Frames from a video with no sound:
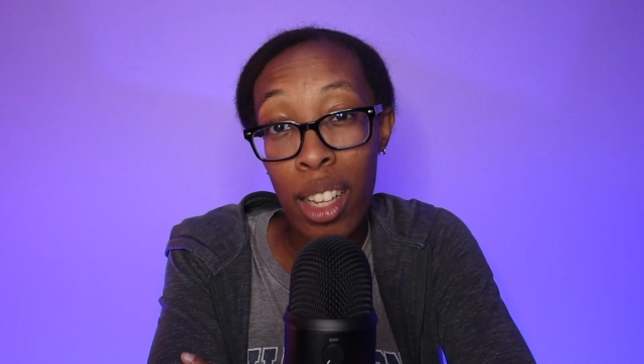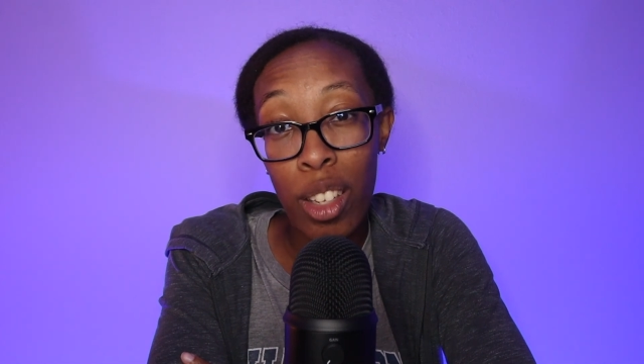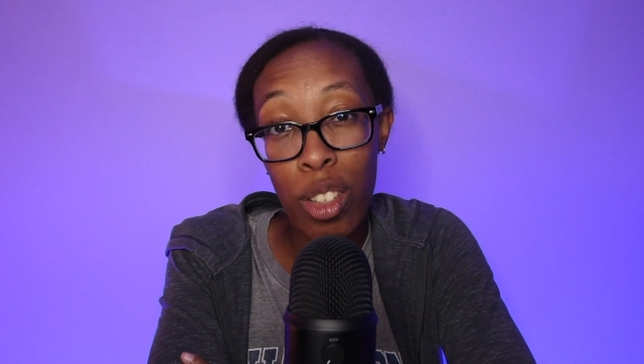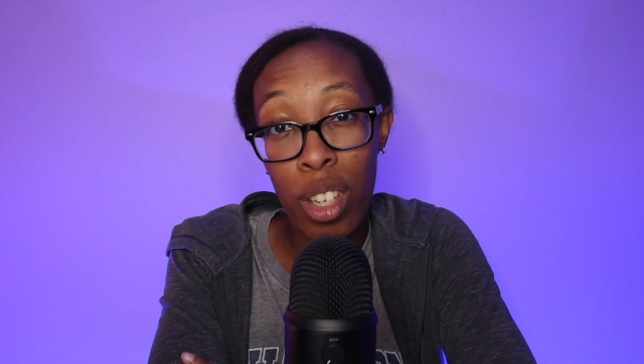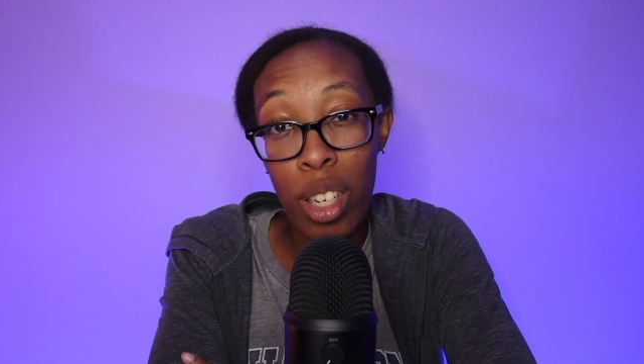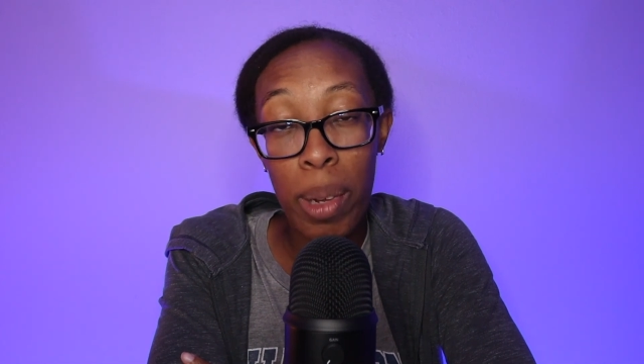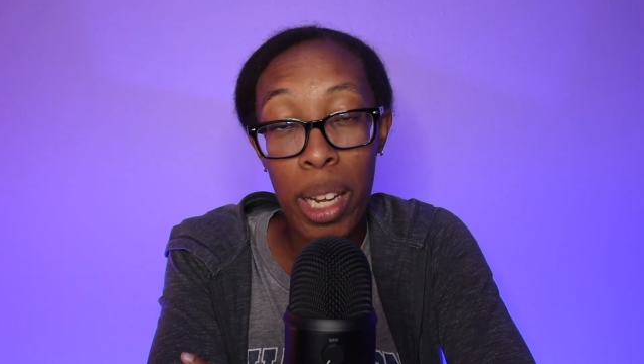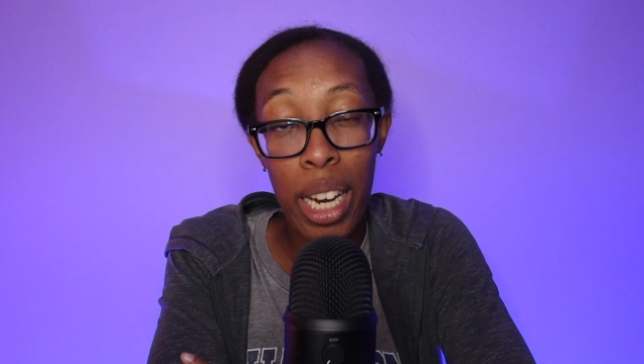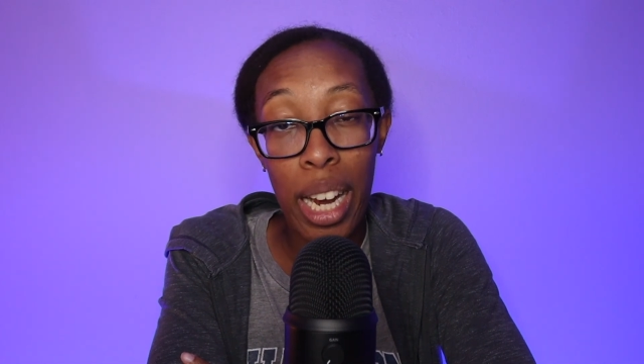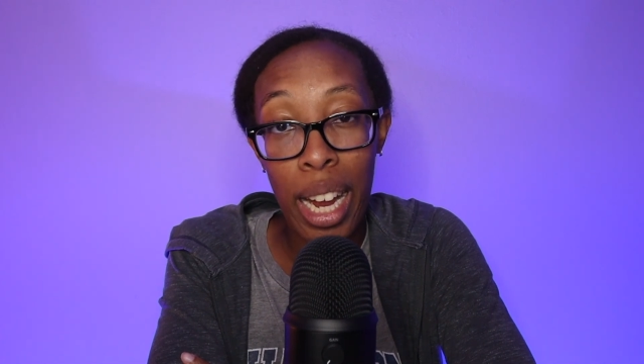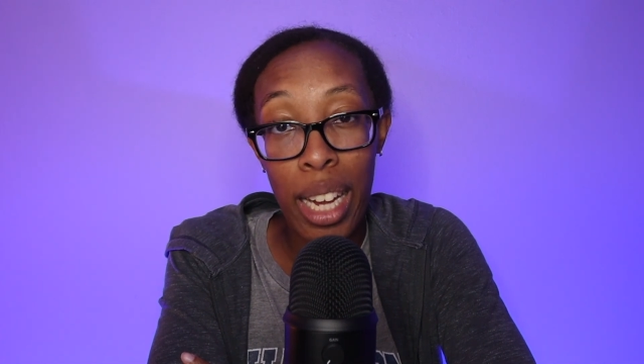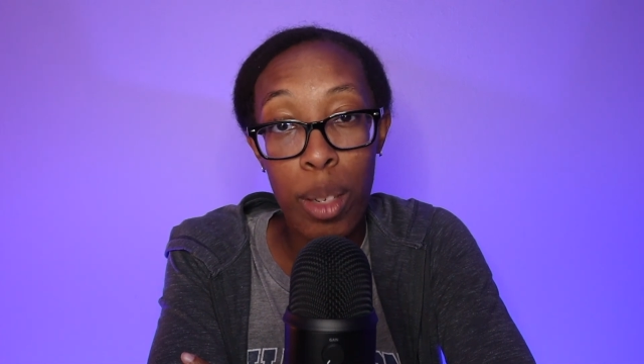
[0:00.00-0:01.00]
that there's going to be
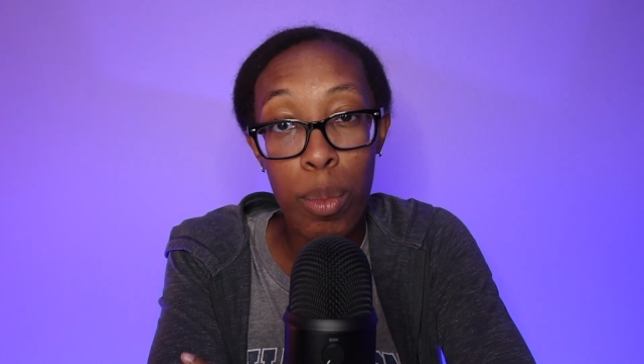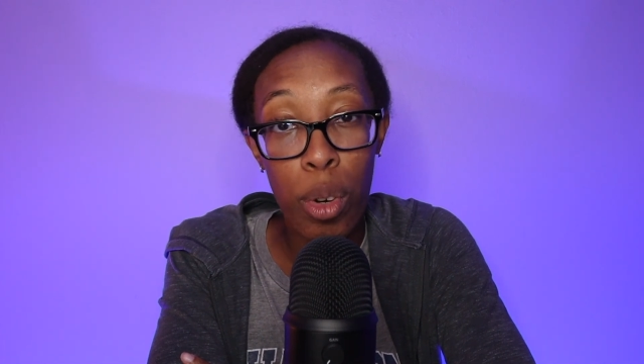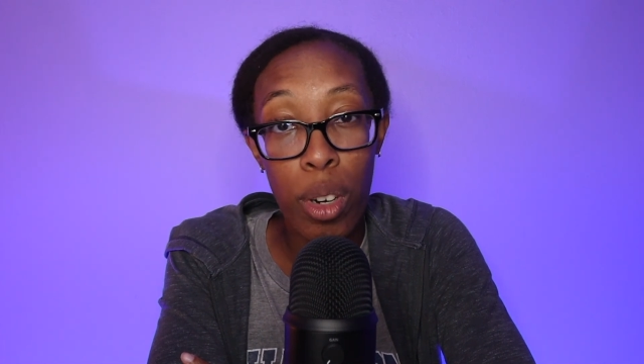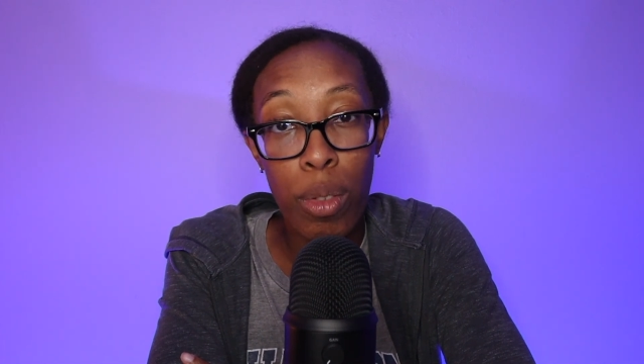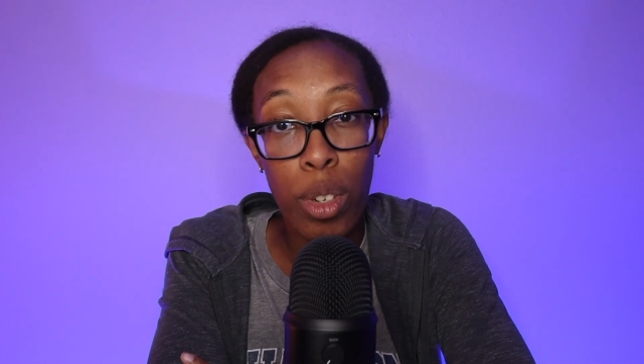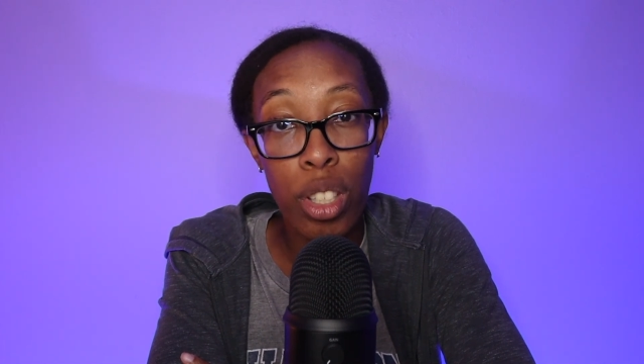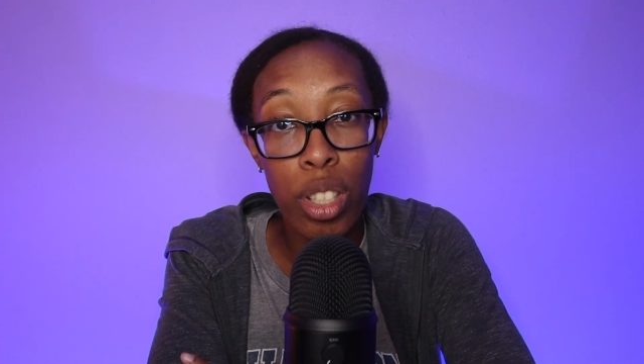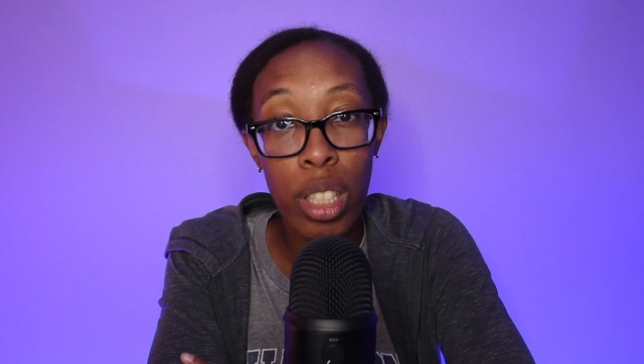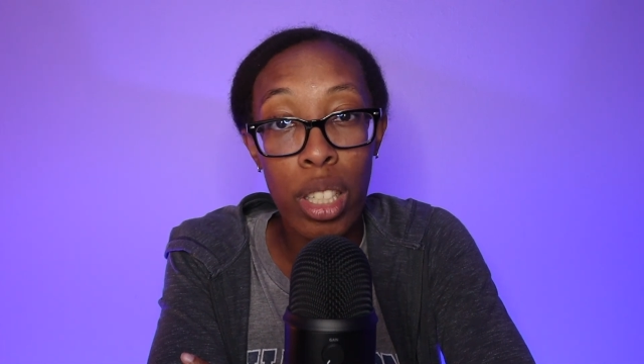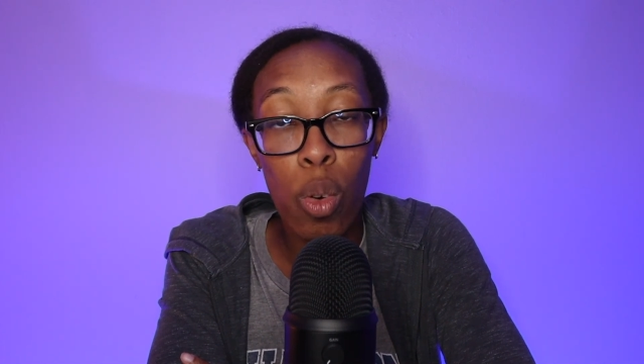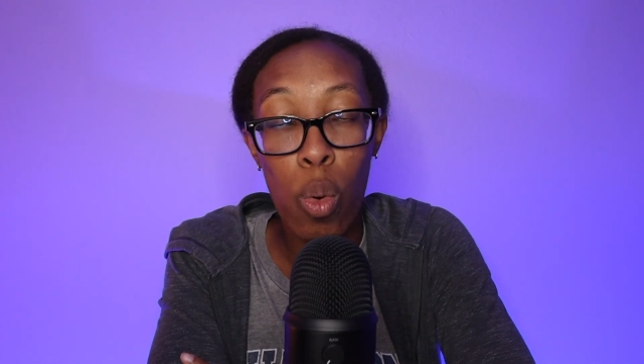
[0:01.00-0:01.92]
an ad-supported version,